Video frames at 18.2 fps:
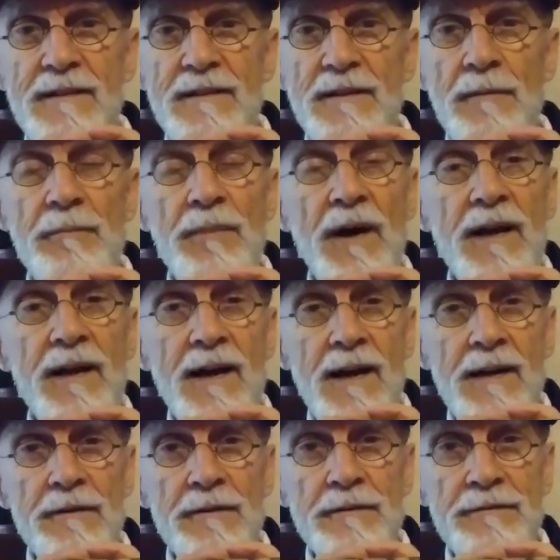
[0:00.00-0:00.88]
A
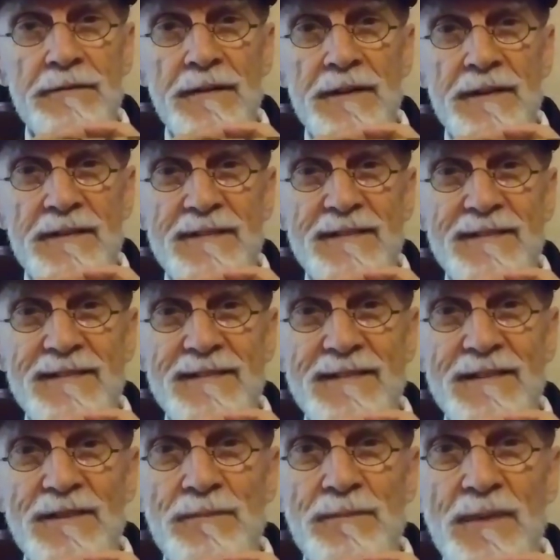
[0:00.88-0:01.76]
biography
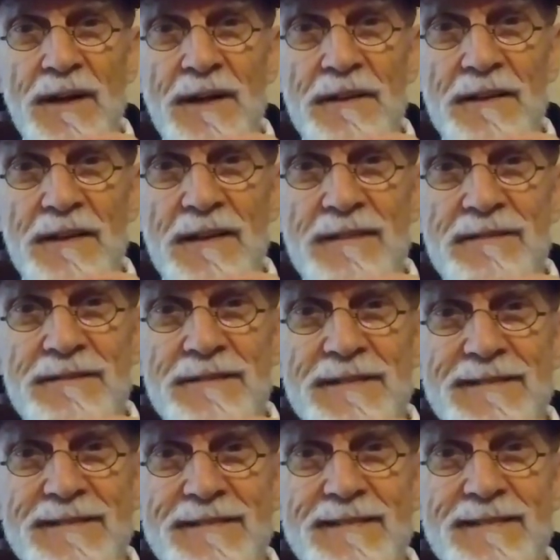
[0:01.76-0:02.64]
of my life
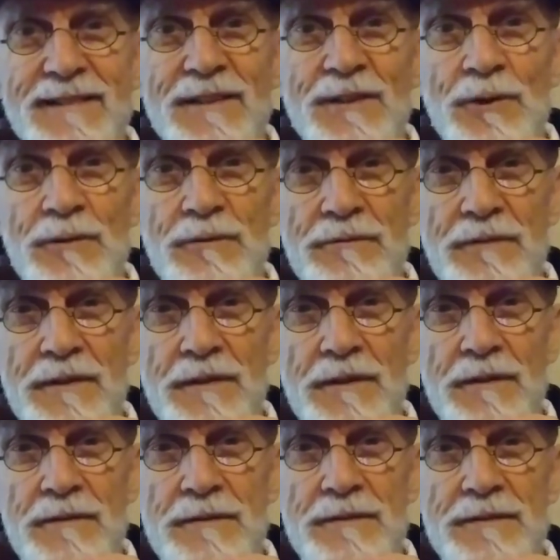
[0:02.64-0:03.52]
in
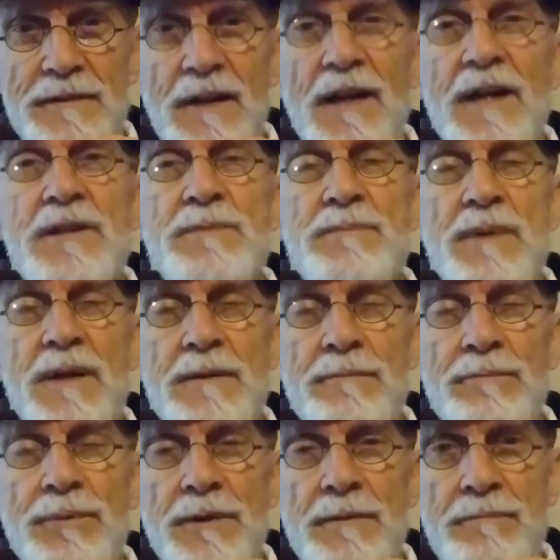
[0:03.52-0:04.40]
Oviedo has
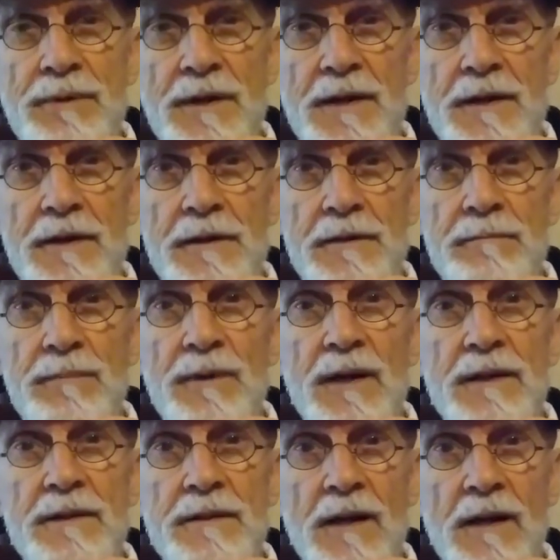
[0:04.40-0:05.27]
been prepared
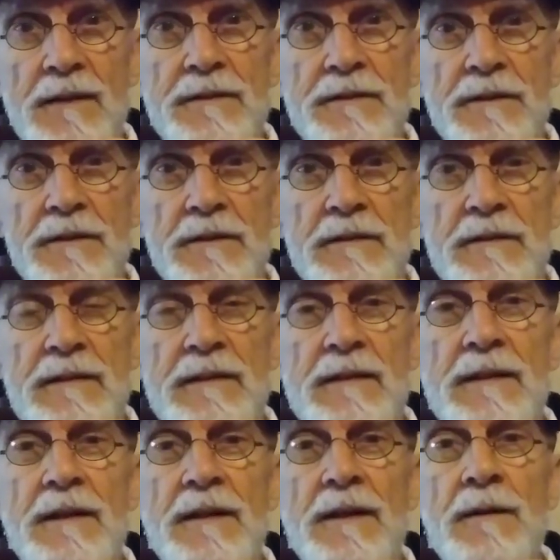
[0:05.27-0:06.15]
by Dr.
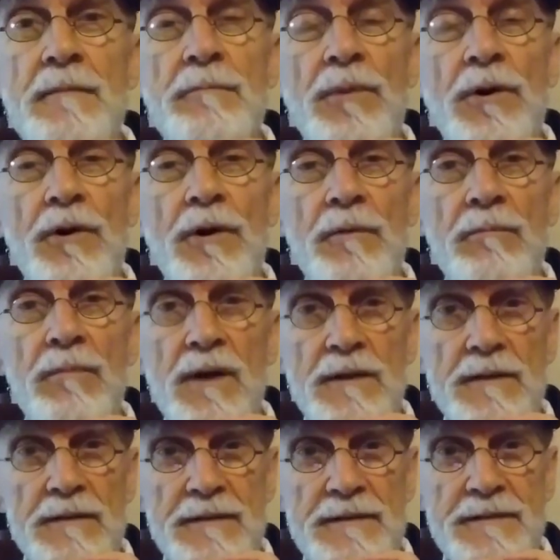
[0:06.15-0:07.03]
Paul
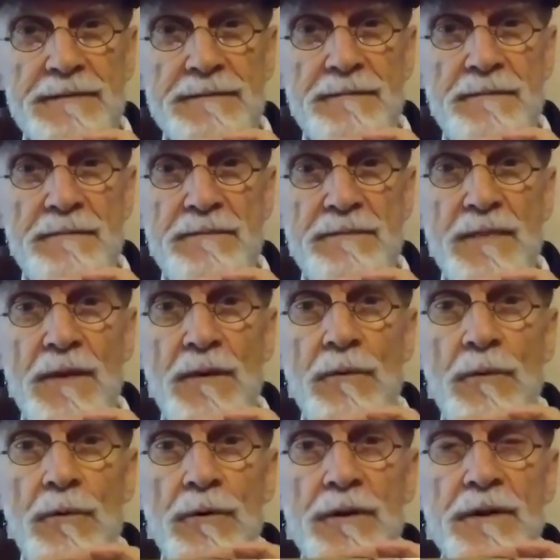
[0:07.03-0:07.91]
Butler,
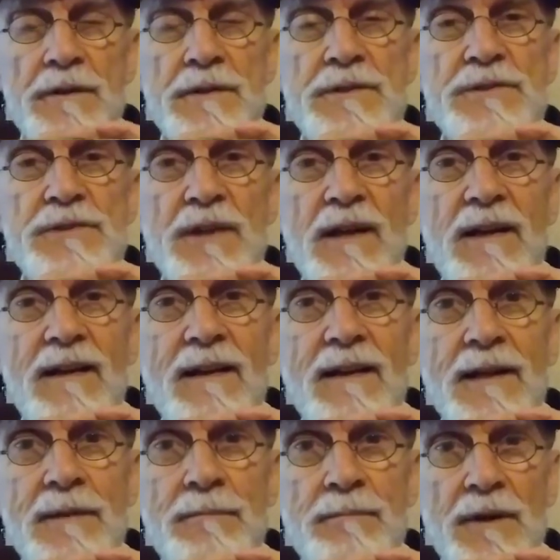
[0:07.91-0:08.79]
Orchids
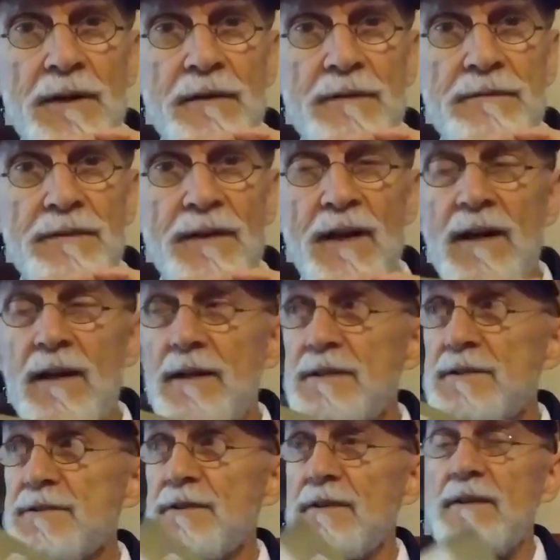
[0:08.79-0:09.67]
and
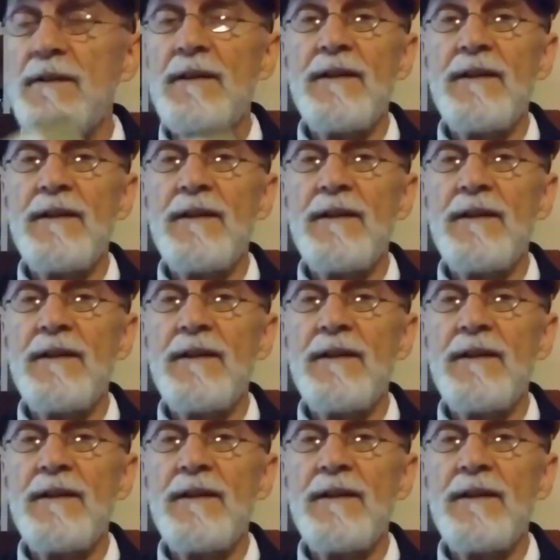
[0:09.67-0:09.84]
Butterflies.